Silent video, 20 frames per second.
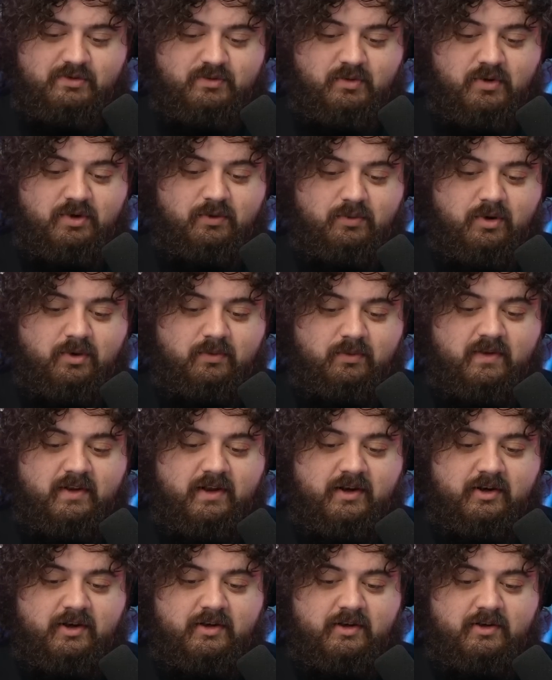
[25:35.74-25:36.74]
the one who wrote him the
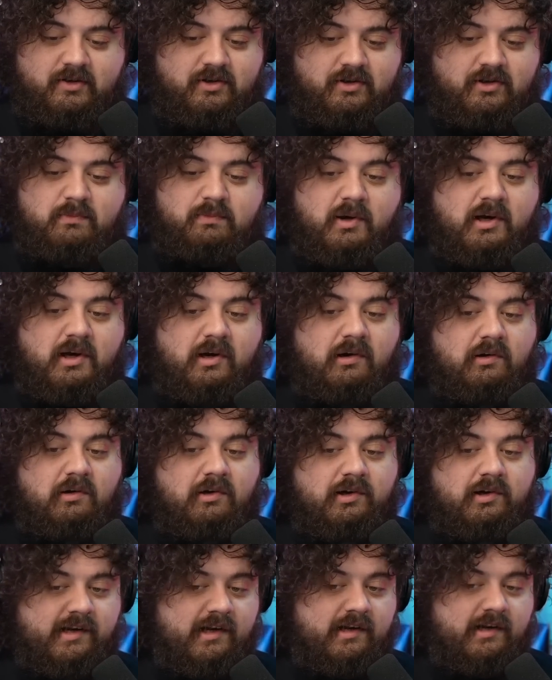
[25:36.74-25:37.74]
letter. You better
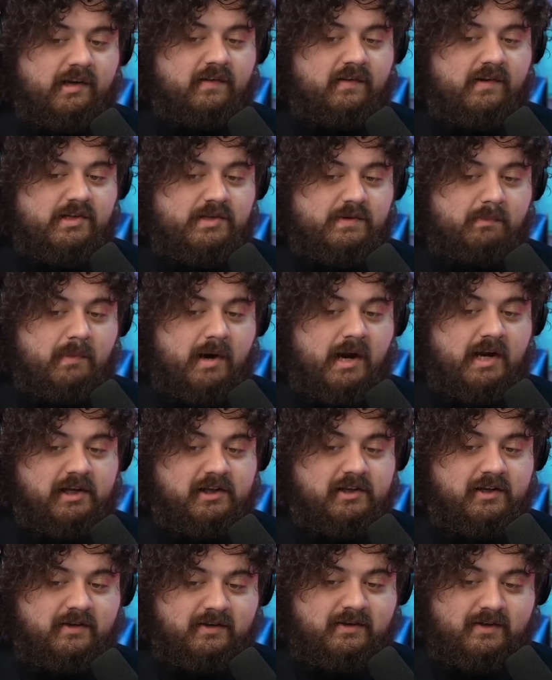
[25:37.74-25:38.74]
look into this,
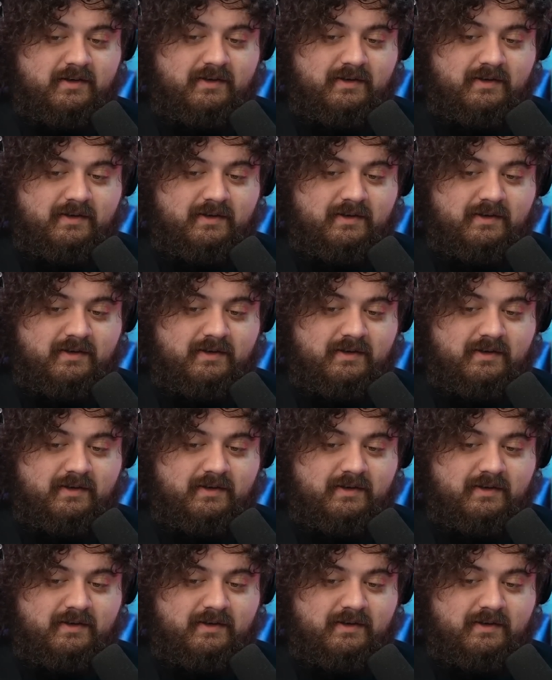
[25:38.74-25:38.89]
Mike.